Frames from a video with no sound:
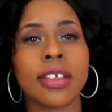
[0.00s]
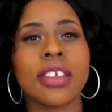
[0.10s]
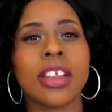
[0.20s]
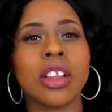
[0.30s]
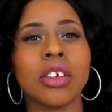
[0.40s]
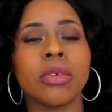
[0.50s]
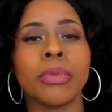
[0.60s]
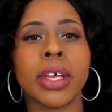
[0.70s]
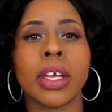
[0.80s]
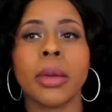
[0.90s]
This is a little
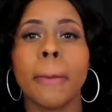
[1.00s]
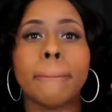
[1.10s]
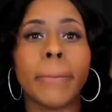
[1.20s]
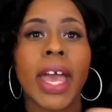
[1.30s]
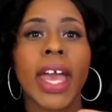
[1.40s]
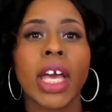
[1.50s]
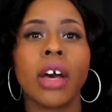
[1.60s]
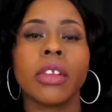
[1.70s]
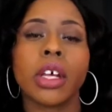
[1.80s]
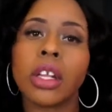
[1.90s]
bit bang
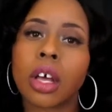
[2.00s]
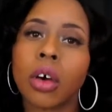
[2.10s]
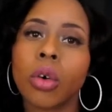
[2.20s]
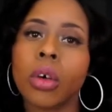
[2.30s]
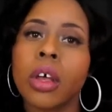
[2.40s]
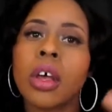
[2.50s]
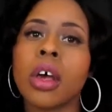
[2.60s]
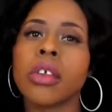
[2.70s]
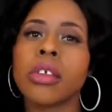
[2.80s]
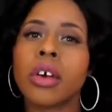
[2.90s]
on the glow,
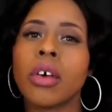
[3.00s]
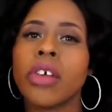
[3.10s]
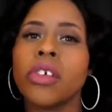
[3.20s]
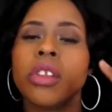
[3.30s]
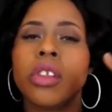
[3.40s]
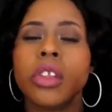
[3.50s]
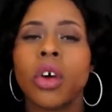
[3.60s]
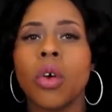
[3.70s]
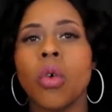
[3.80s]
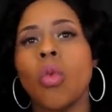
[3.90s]
so if you
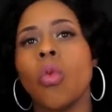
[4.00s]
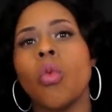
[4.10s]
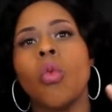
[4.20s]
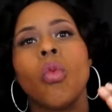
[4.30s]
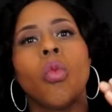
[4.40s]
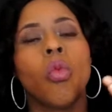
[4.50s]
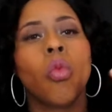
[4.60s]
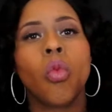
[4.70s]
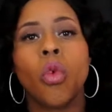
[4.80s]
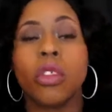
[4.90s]
don't
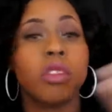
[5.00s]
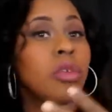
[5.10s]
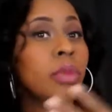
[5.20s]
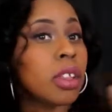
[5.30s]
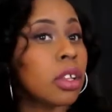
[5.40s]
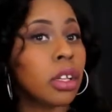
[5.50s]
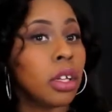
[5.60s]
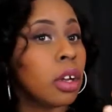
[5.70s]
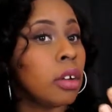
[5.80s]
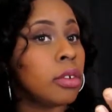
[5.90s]
want too much
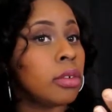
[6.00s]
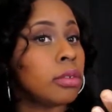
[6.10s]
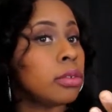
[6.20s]
glow,